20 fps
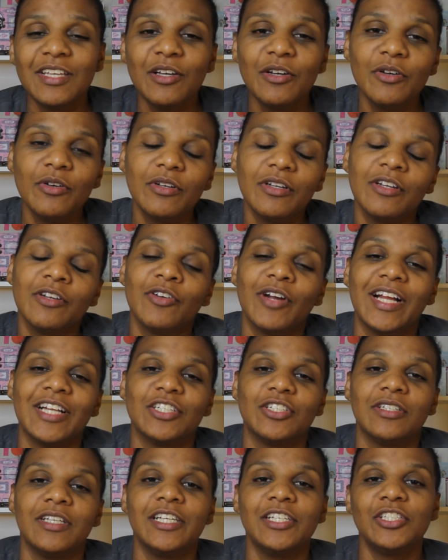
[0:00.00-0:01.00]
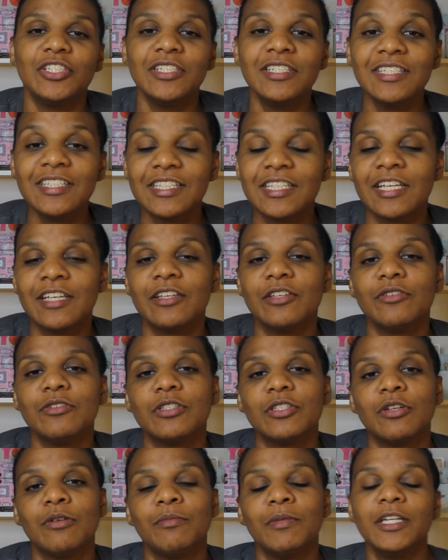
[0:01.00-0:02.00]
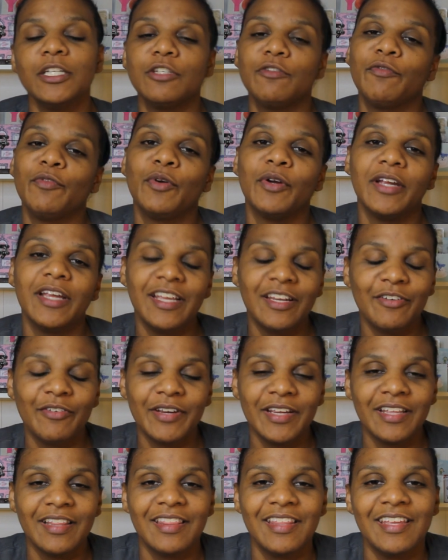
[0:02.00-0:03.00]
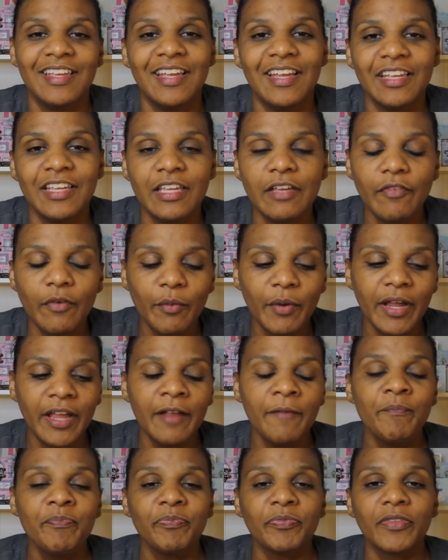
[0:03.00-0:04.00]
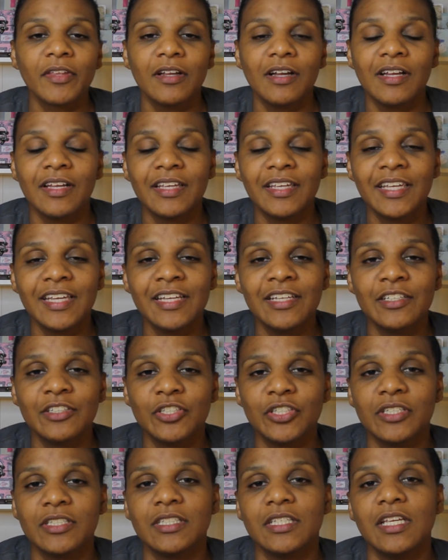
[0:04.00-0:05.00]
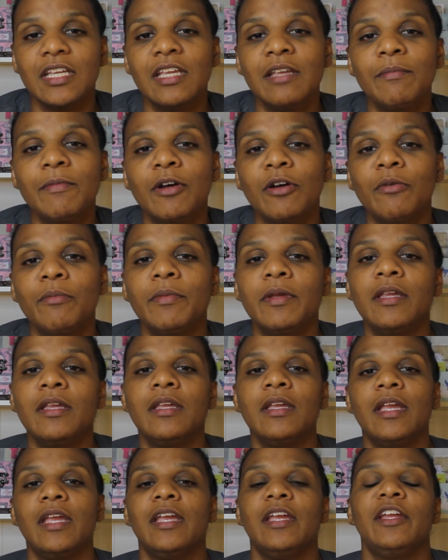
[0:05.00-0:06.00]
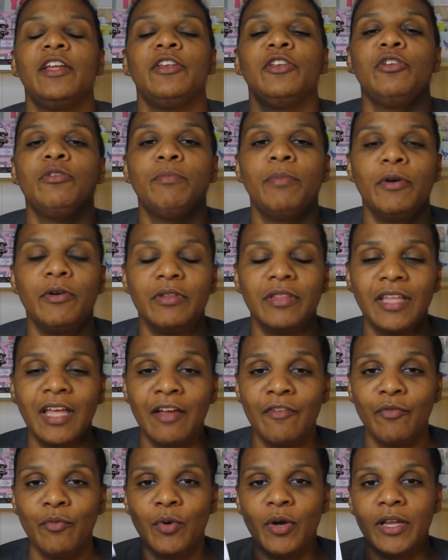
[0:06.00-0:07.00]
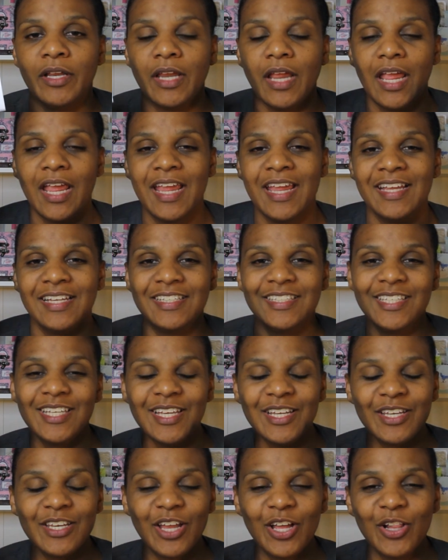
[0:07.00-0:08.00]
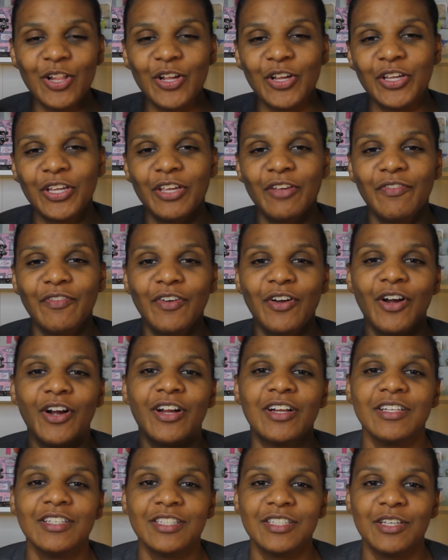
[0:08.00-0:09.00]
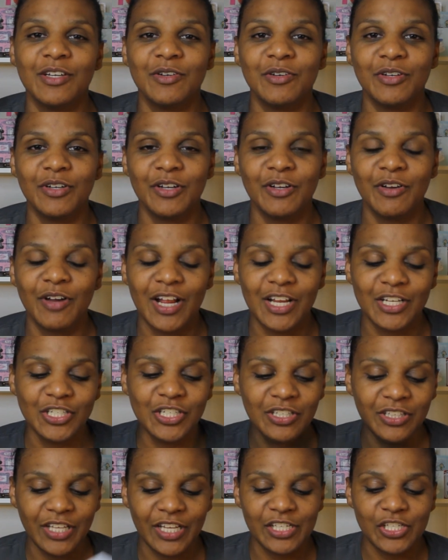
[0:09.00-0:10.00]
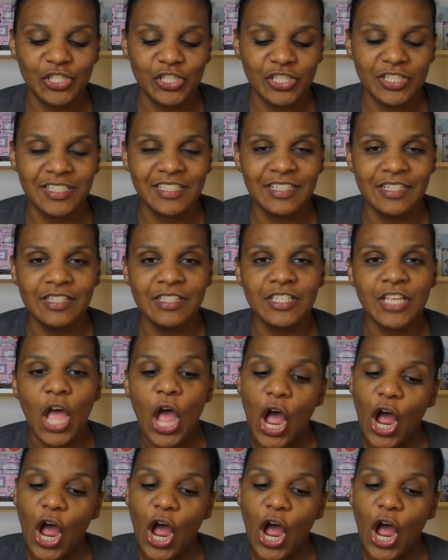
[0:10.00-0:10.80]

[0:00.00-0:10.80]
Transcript: So congratulations. Thank you so much for entering the giveaway. Again, just email me and you both have won a $10 gift card. So congratulations.